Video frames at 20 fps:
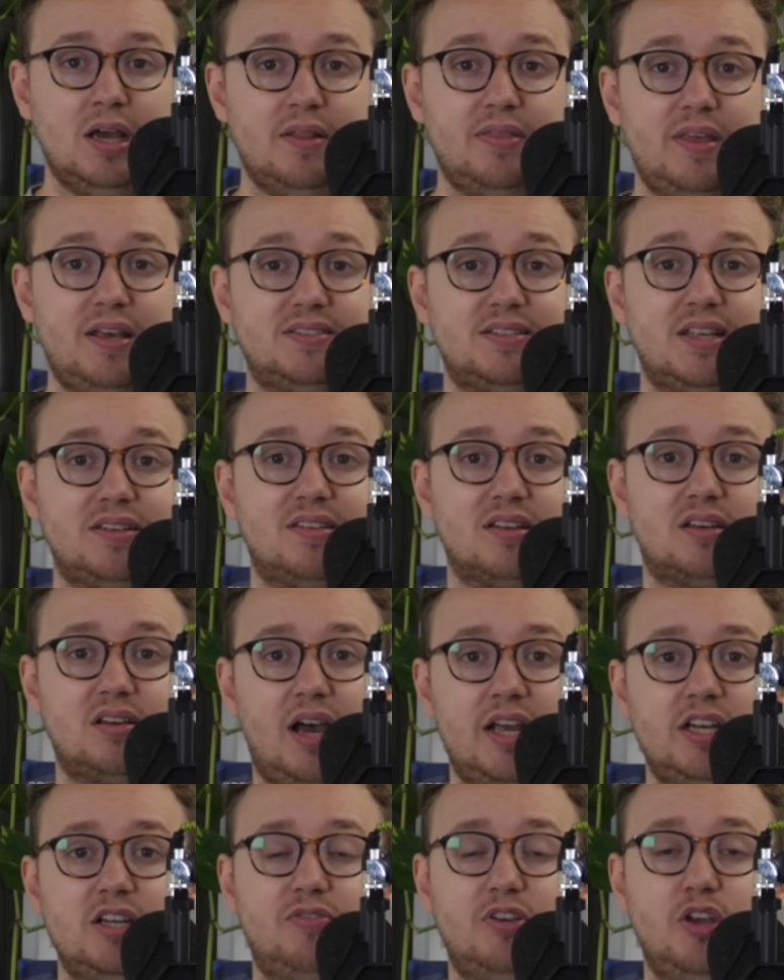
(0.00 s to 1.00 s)
This is the
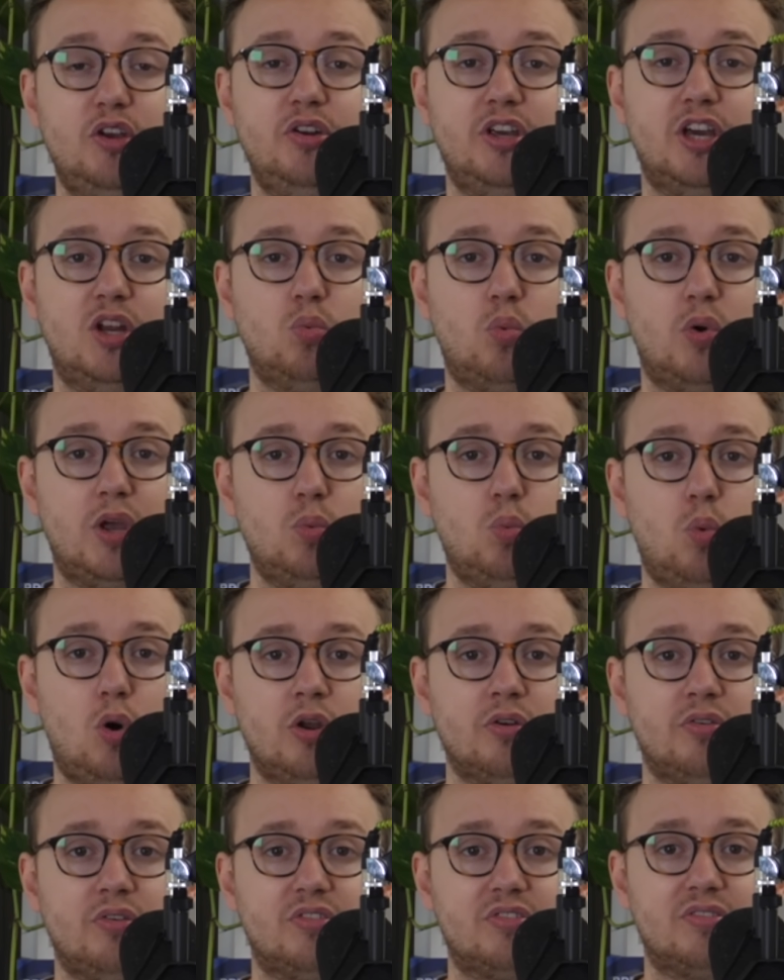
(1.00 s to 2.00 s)
kind of union we
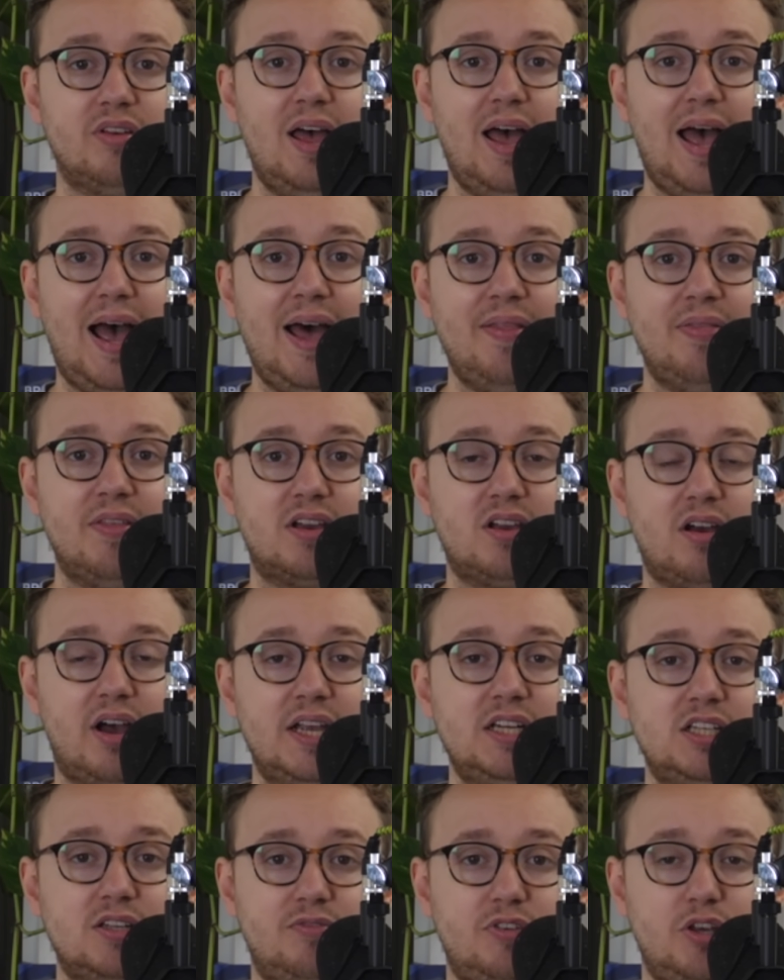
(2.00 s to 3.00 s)
want and the
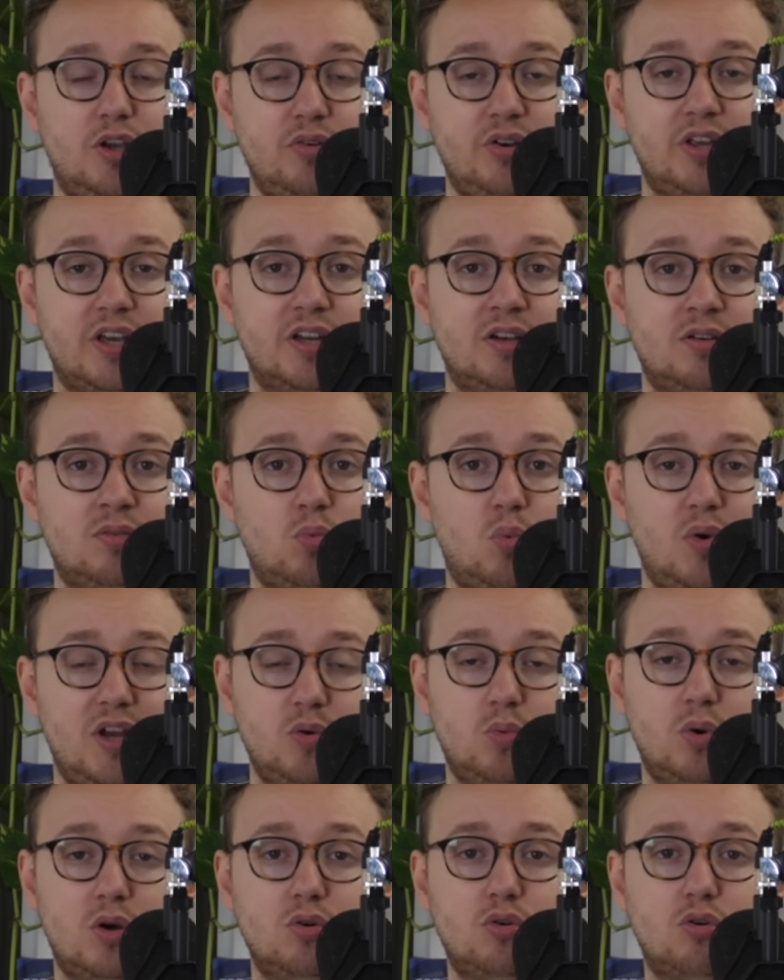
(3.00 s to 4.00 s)
kind of union we
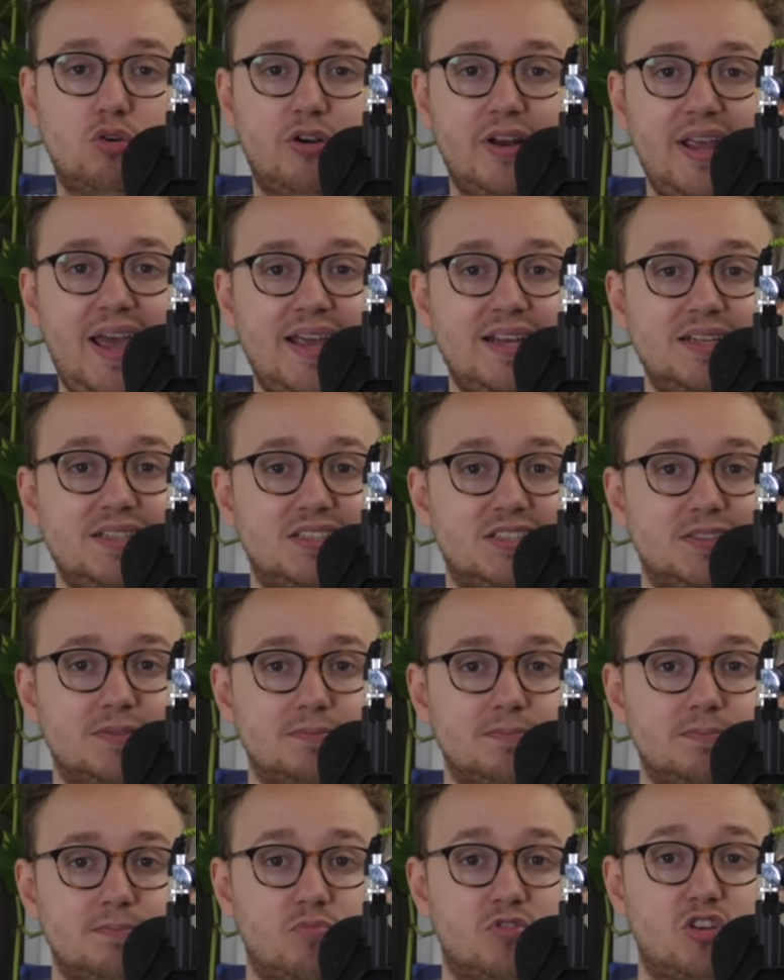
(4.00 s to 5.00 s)
will create.
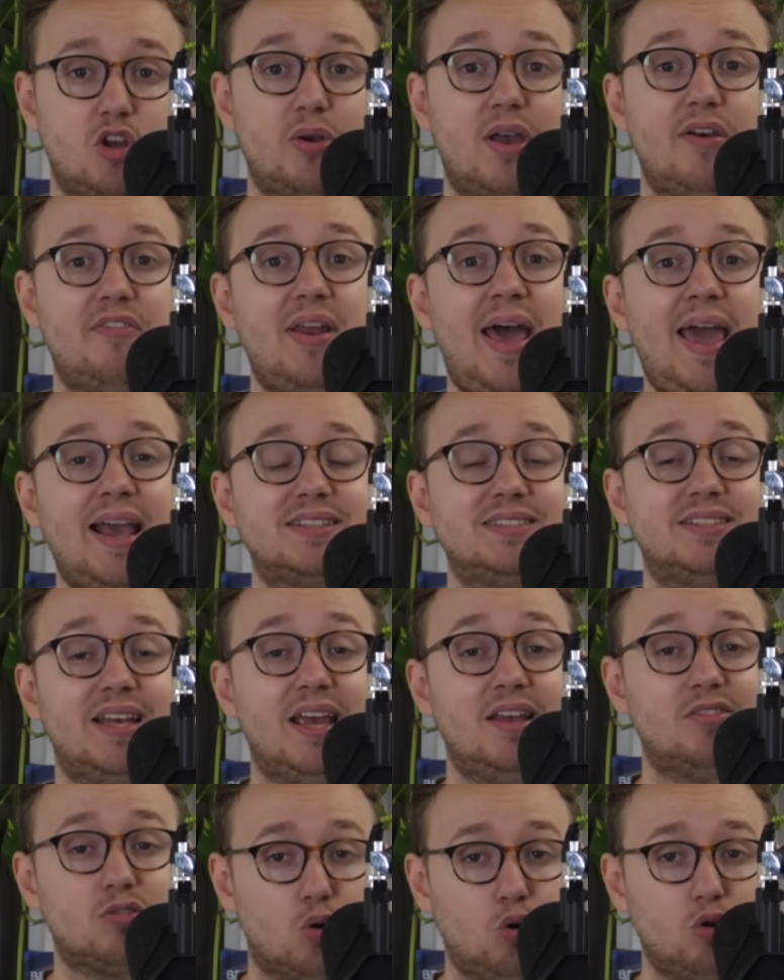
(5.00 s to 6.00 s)
So if an exit
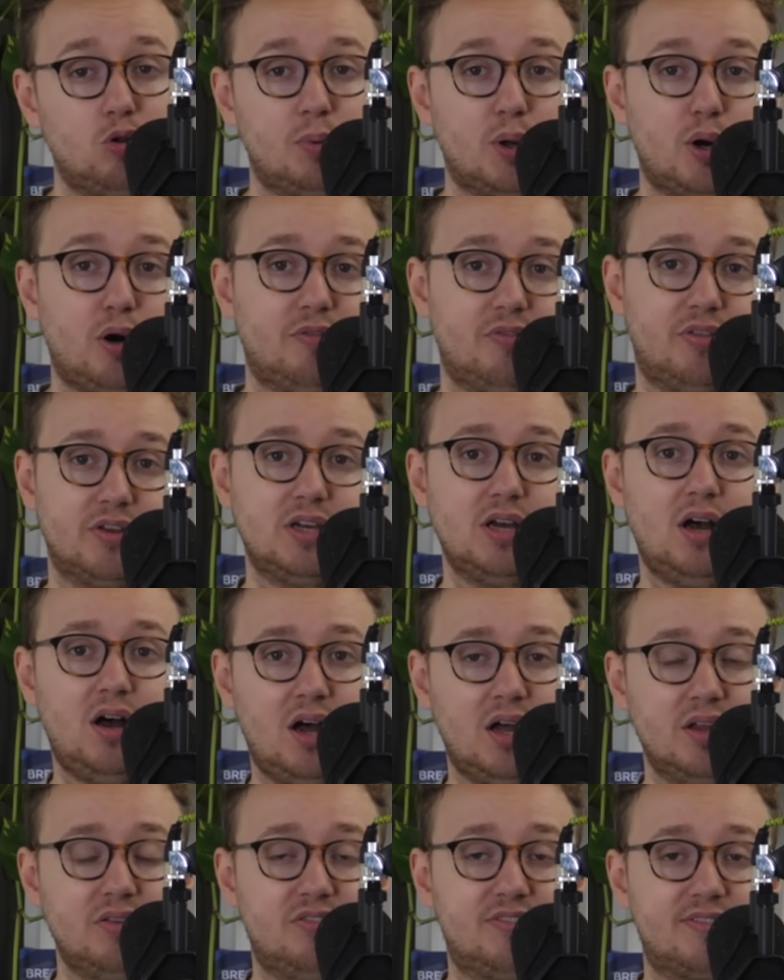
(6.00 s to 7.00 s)
is all but off the
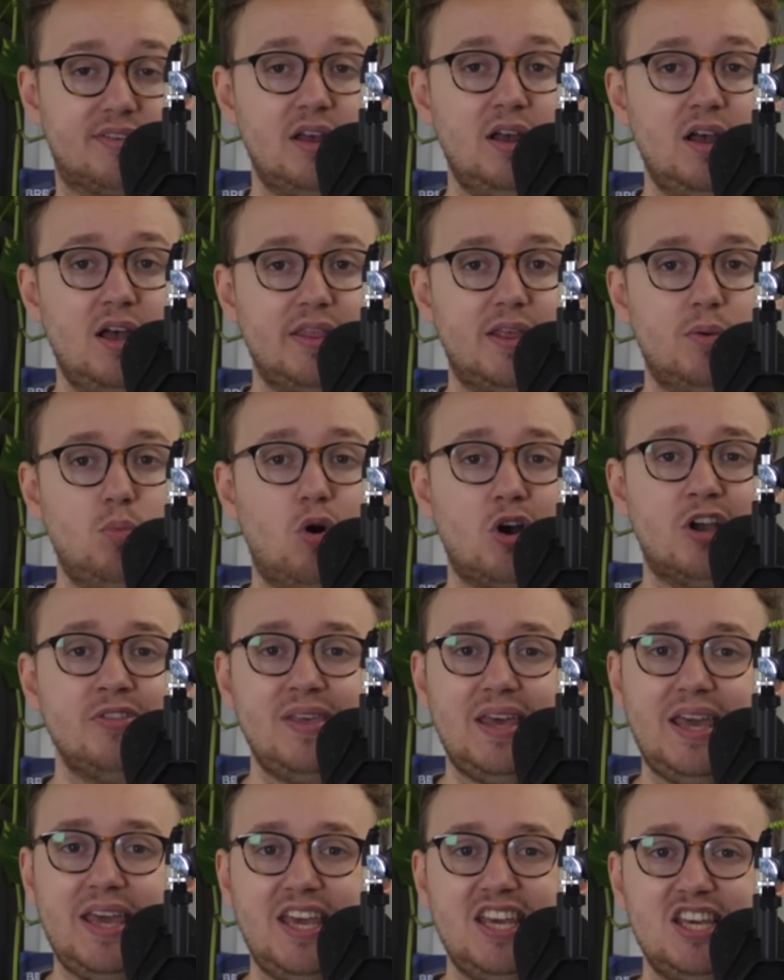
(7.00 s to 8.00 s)
cards, then what can
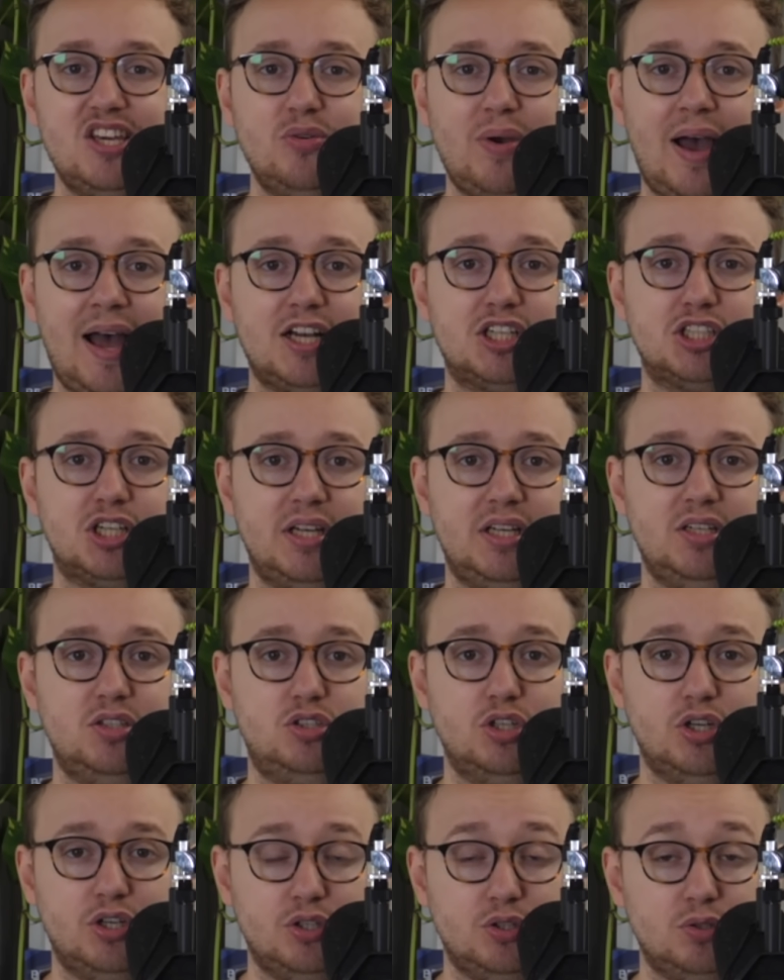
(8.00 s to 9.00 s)
the EU actually
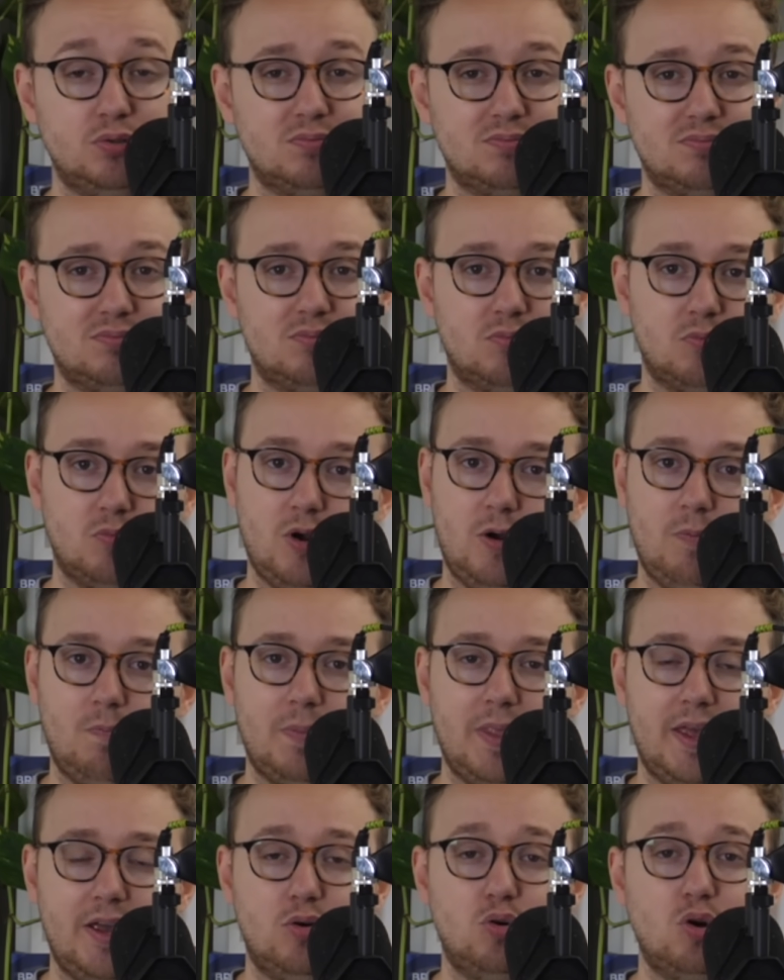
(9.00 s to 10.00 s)
do? Well,
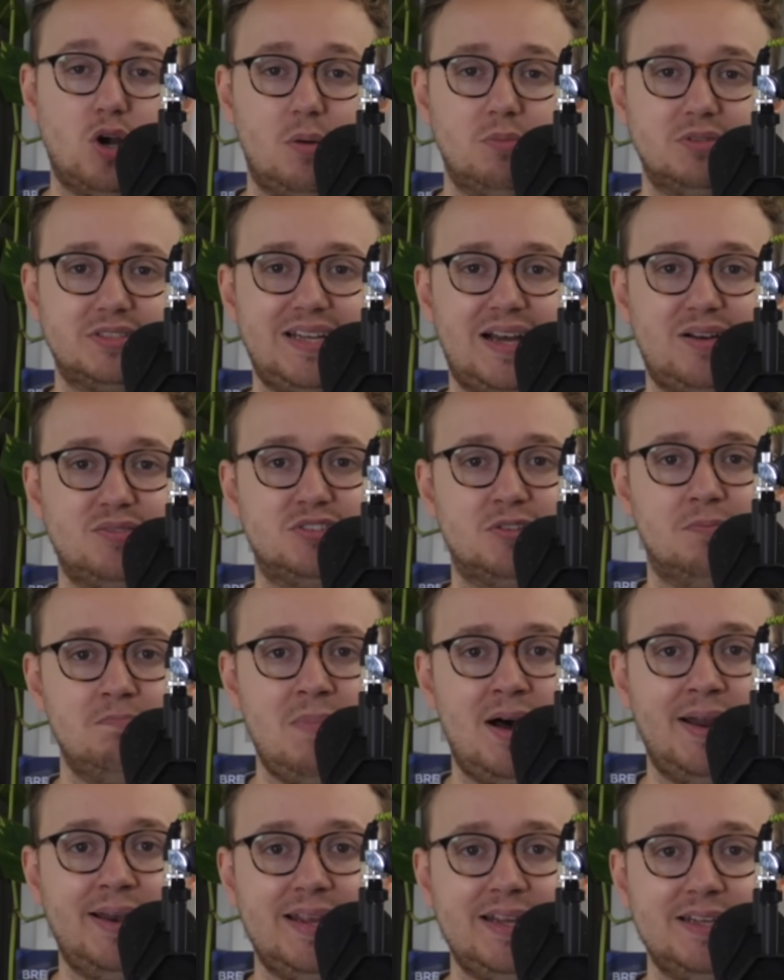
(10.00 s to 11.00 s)
it all comes down to
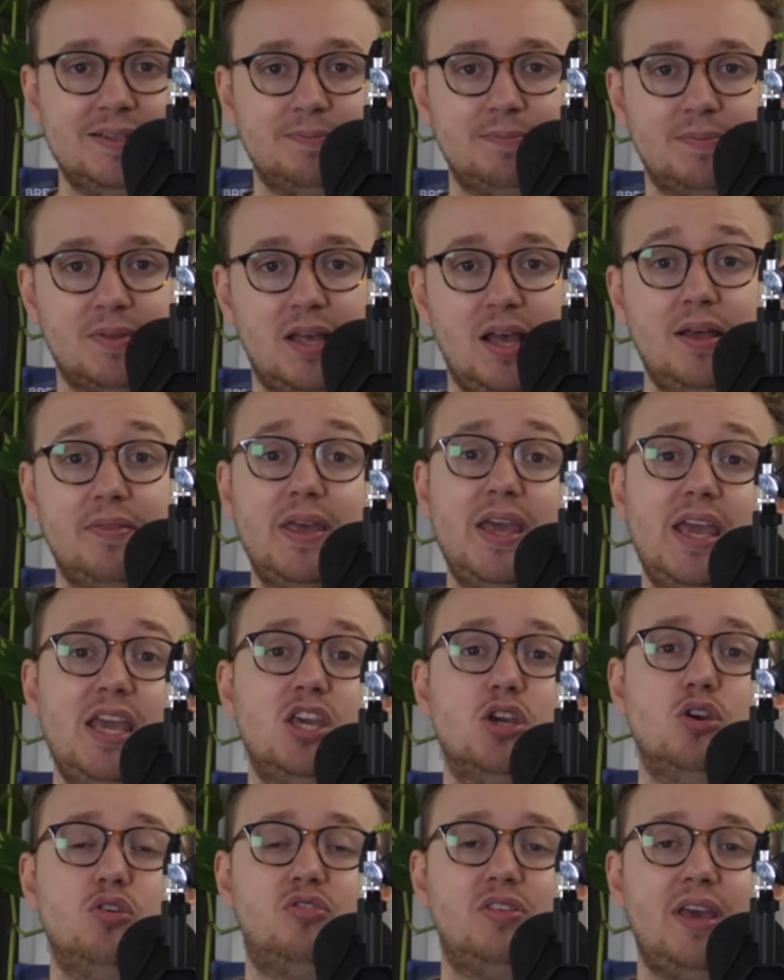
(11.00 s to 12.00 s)
money. The
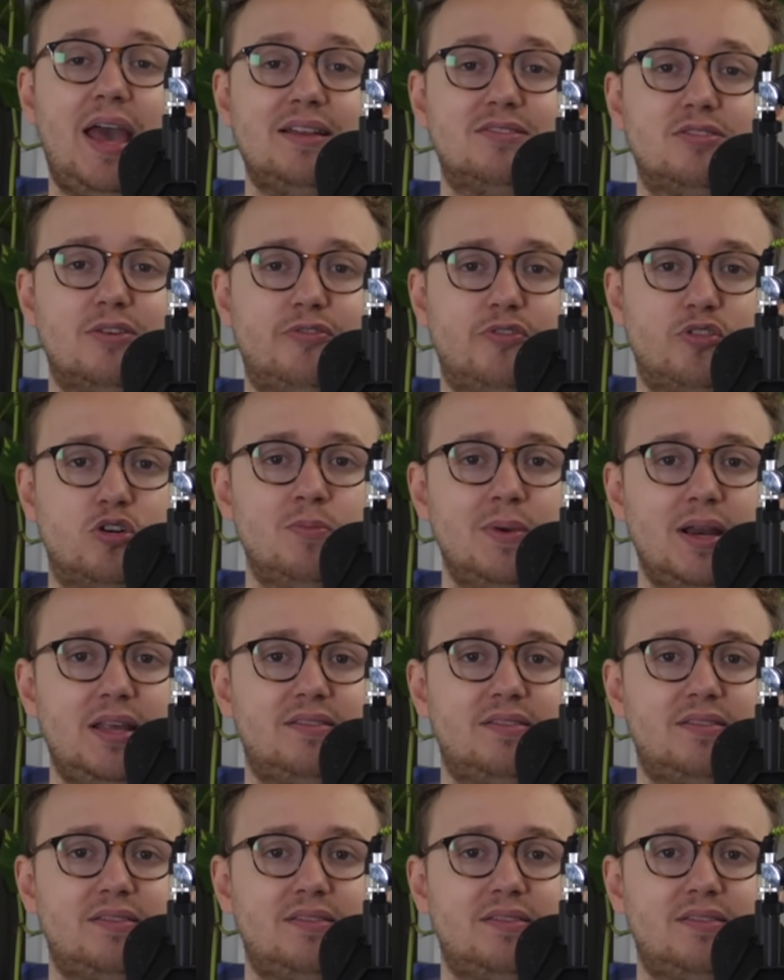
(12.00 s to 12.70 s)
EU's yet to formally